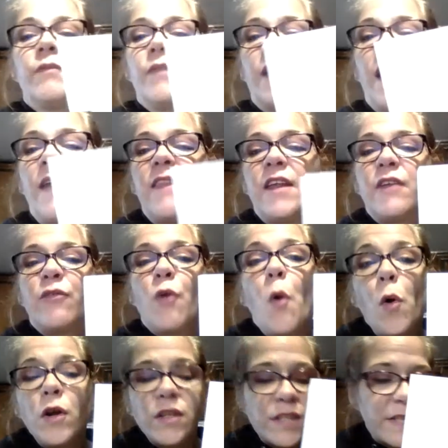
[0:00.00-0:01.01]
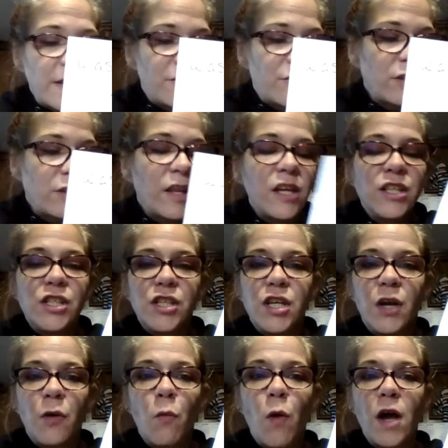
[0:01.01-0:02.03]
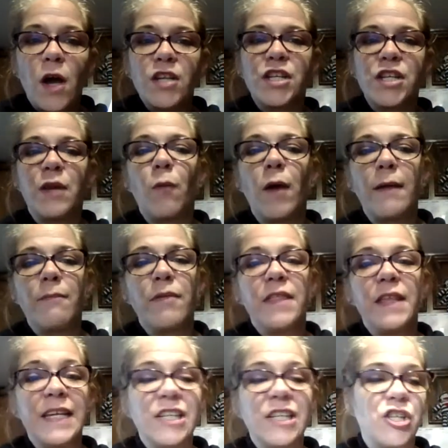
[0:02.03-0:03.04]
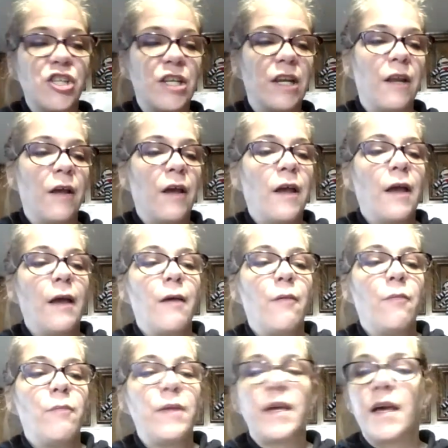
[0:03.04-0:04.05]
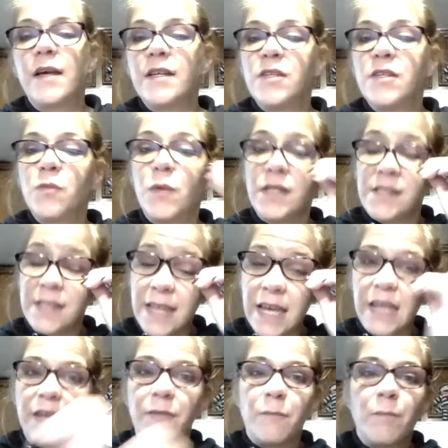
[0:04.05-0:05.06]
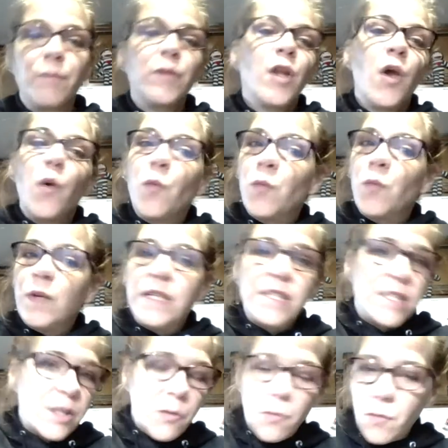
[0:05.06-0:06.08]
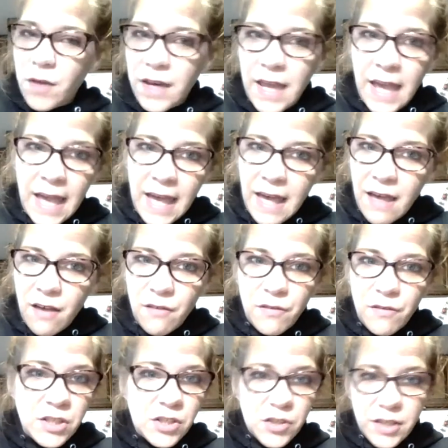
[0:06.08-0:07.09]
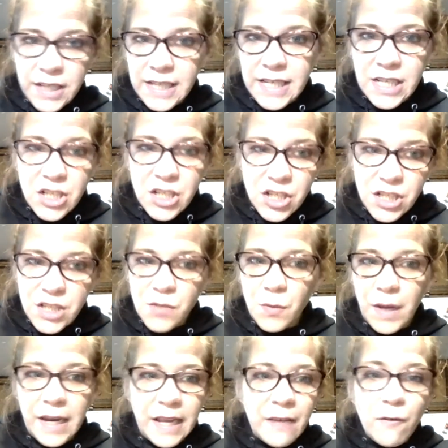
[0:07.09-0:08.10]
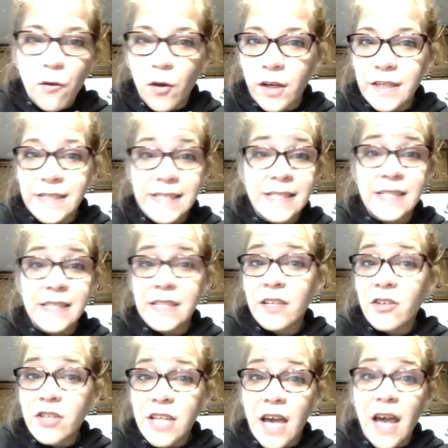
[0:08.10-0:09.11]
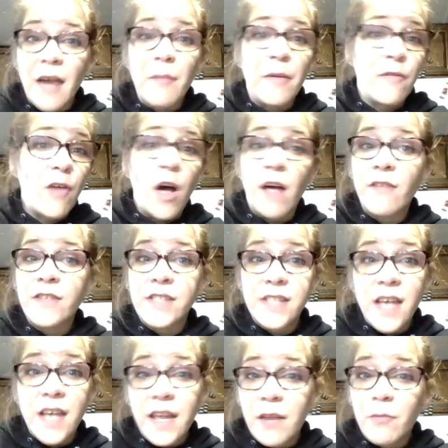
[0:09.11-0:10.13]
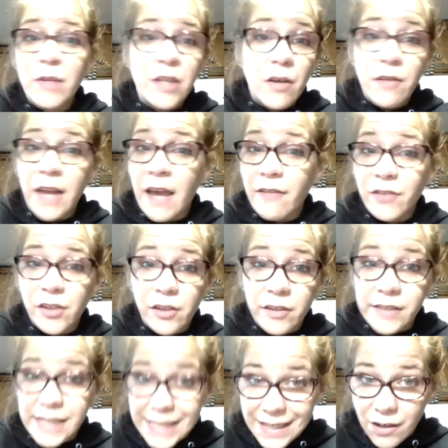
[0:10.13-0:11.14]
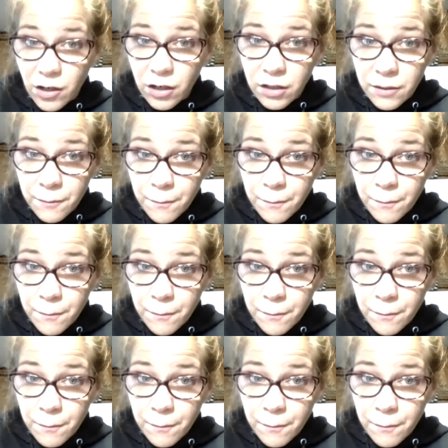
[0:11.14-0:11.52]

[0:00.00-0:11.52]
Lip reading: And then, of course, after lunch, wash and wipe the kitchen, because once again, we don't want to have dirty dishes waiting for us at dinner time if all of a sudden we don't have to cook dinner.